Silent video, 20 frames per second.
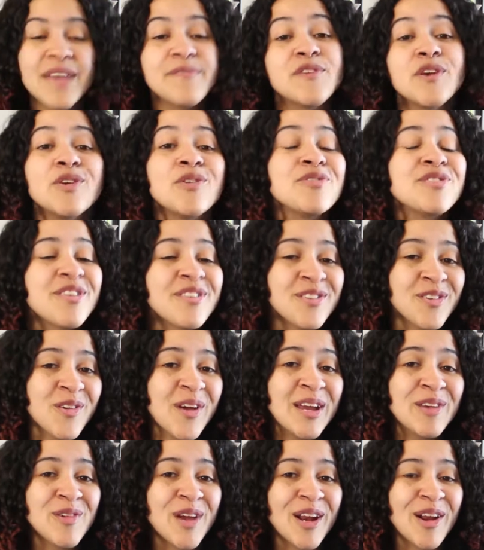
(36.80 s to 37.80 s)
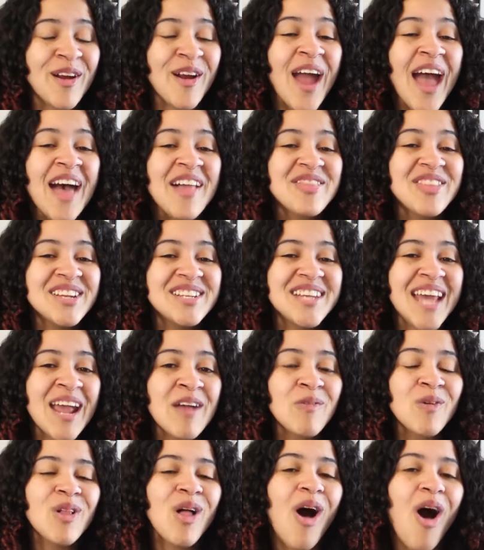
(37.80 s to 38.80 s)
If you use a screen reader, the
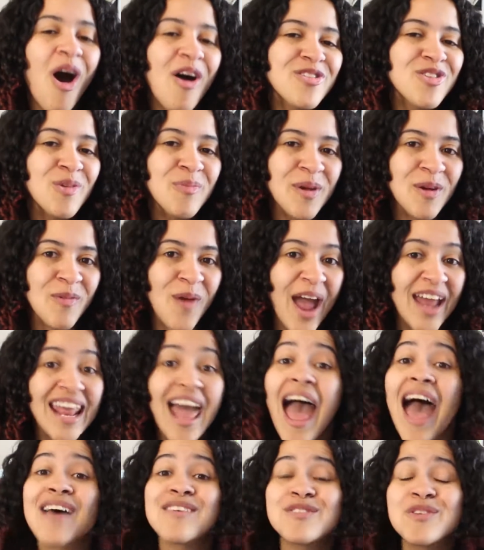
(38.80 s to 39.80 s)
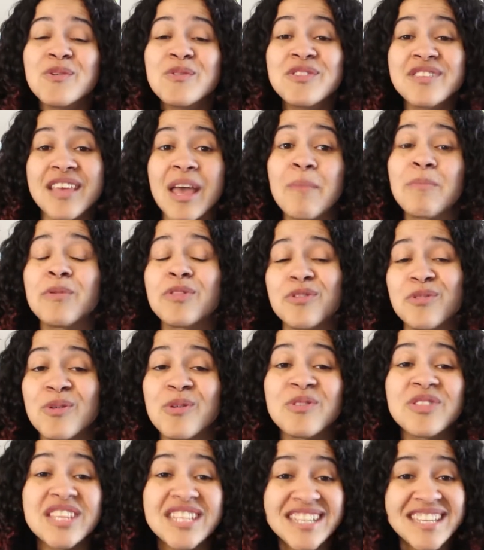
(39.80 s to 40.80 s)
date will also be read as you skip
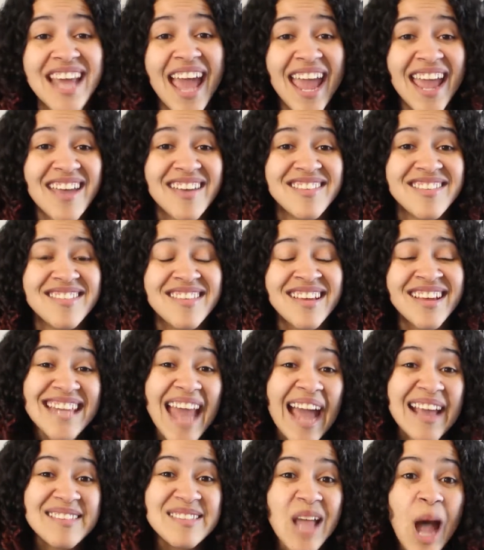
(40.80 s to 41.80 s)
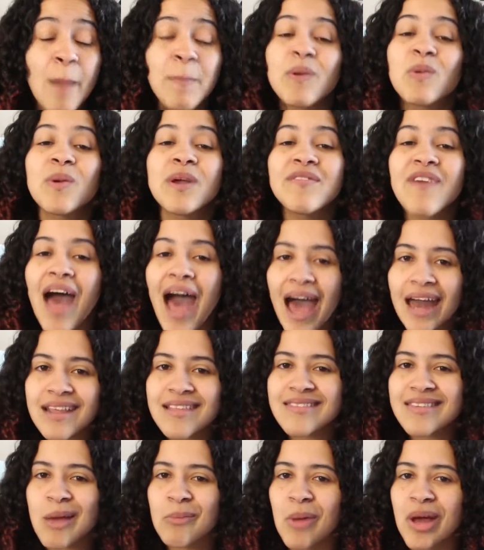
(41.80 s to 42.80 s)
through the days. Next up, we've
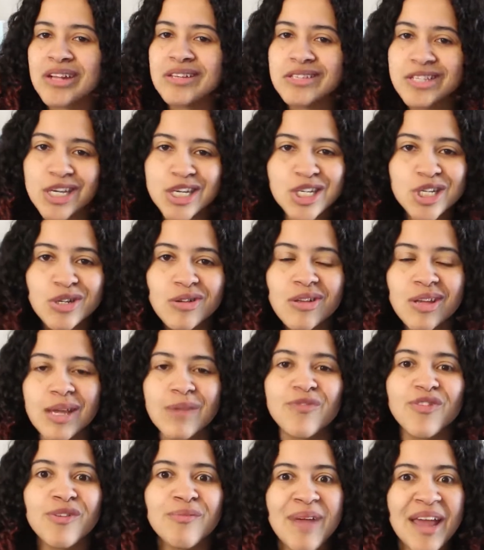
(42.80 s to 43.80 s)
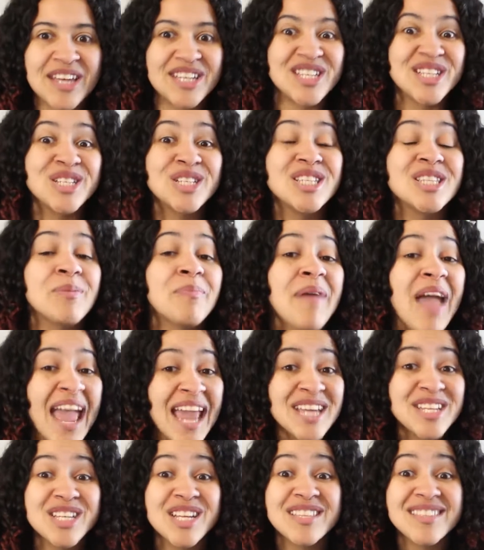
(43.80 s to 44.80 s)
added some additional information to the
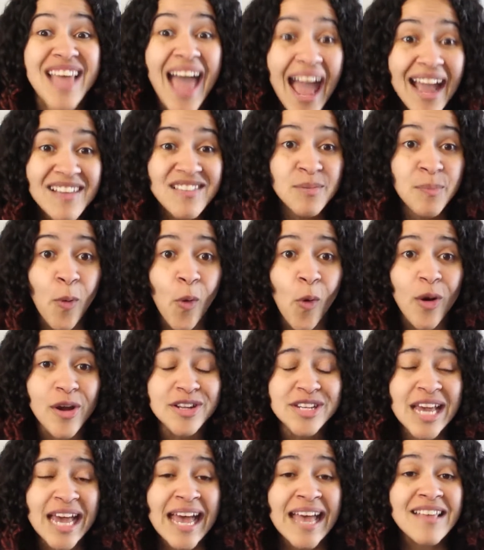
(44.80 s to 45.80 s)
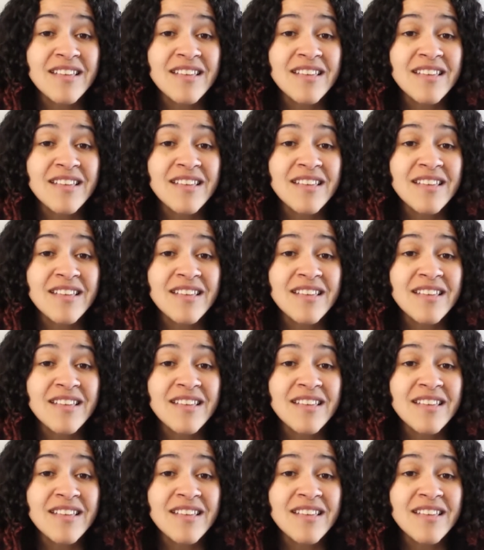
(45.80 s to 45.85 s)
patient's export.